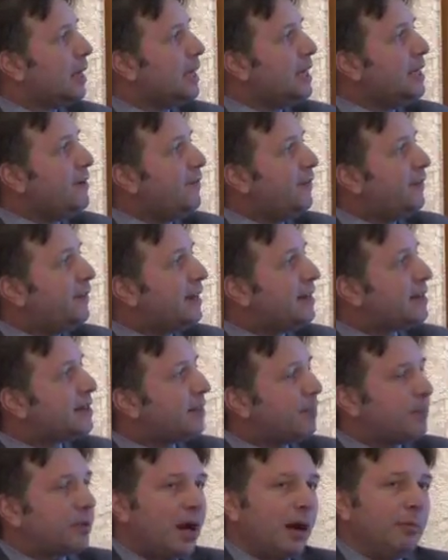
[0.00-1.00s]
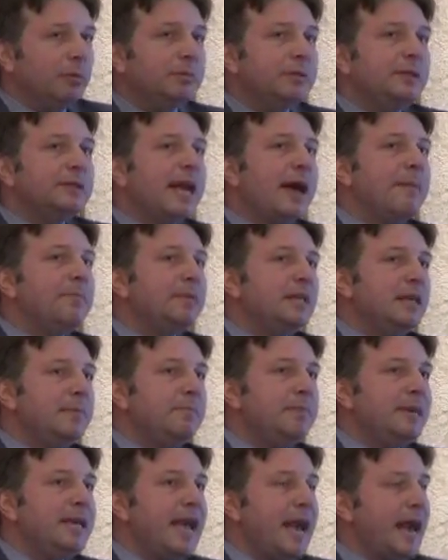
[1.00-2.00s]
If there is a problem in
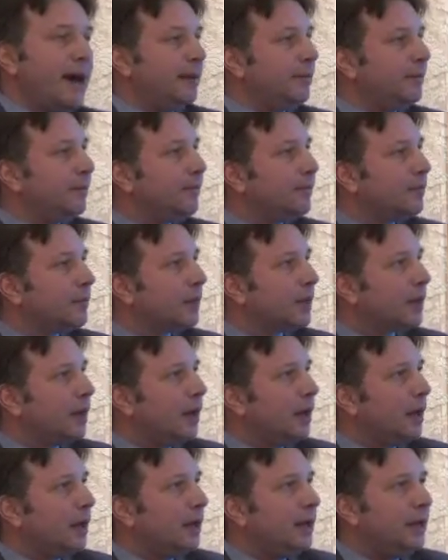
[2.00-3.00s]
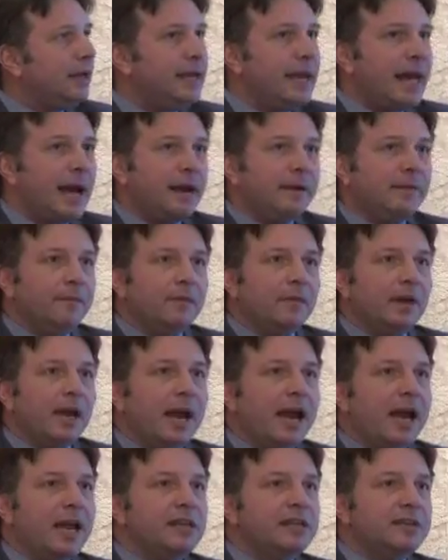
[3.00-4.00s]
MTPL, then
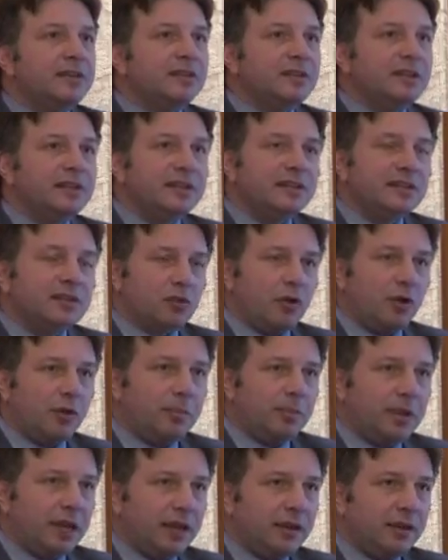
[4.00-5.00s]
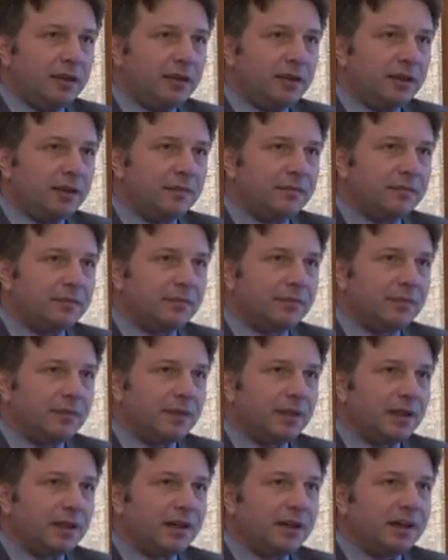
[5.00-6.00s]
agencies is complaining,
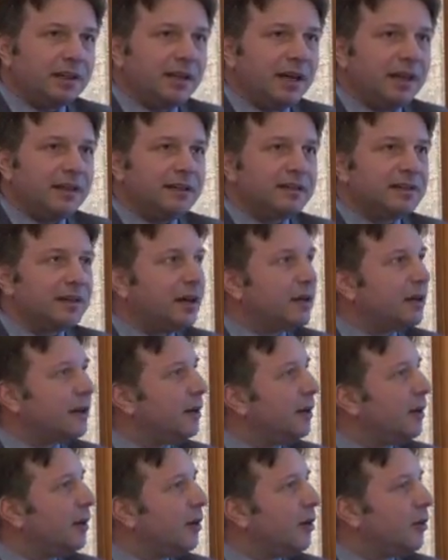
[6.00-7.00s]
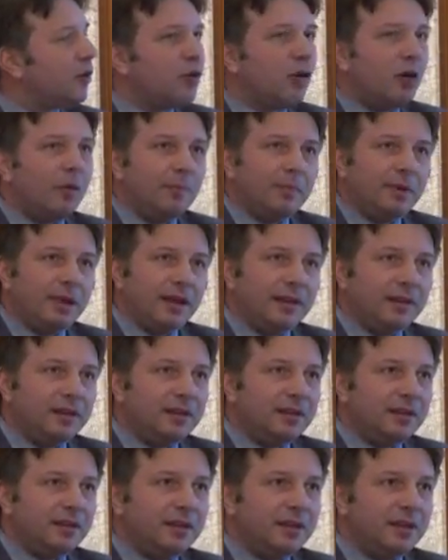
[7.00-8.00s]
clients are
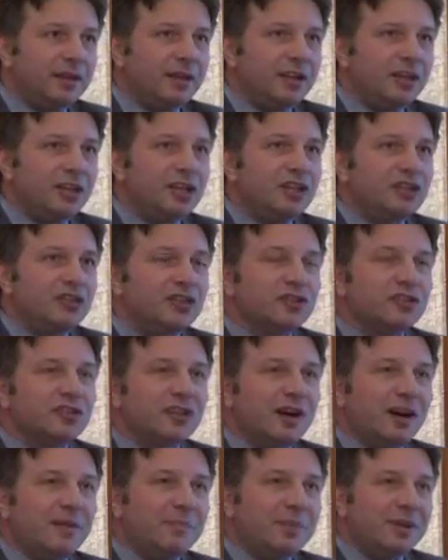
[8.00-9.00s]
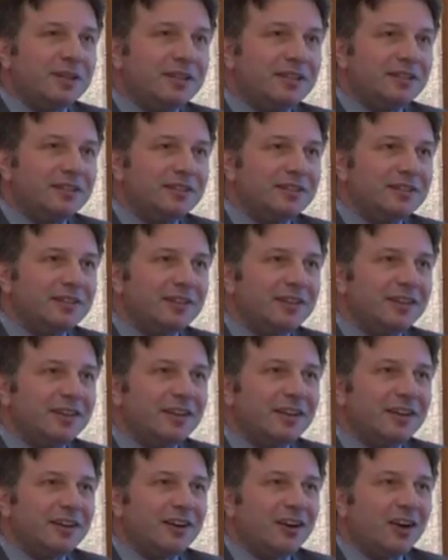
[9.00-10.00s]
complaining, insurance companies,
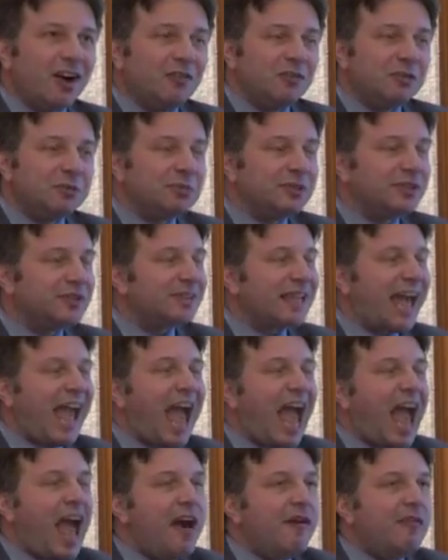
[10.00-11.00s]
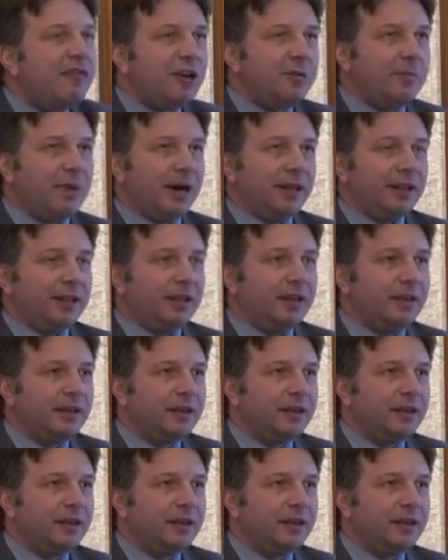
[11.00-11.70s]
governments, everybody.